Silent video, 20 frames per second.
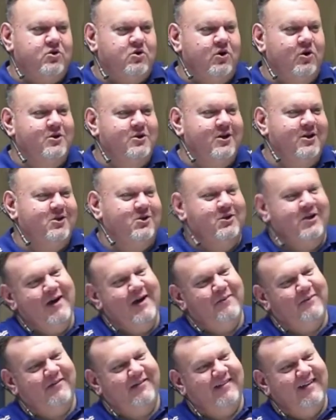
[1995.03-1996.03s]
George's
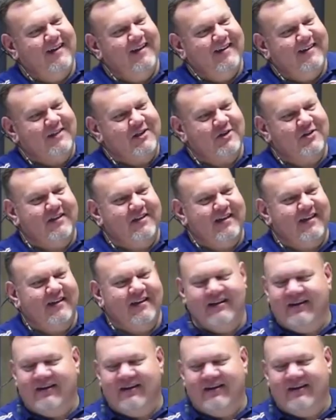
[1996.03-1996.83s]
Chapel, just a,